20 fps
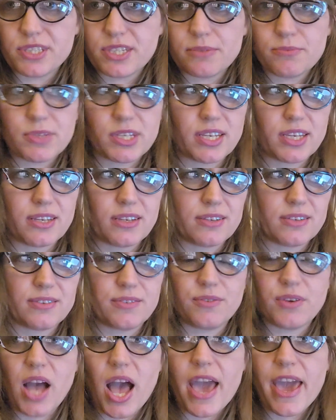I'm like,
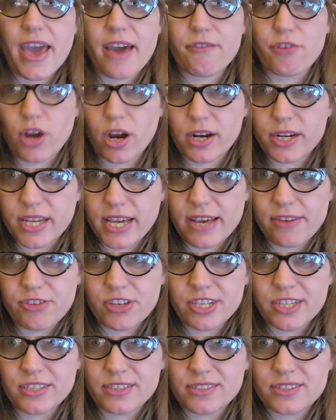I have hard
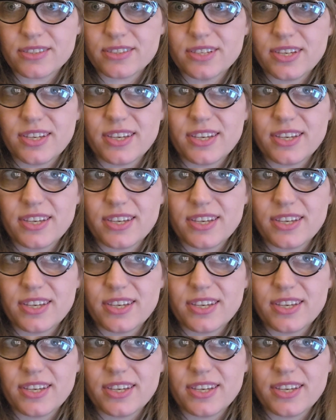evidence,